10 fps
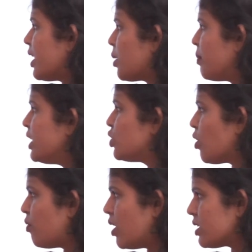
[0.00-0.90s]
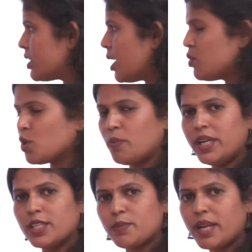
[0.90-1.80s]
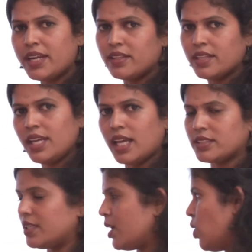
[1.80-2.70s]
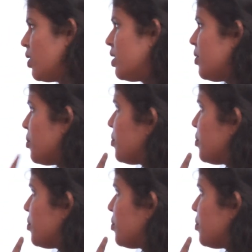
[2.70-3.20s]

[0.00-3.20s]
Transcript: That means your first name should be displayed in the ascending order.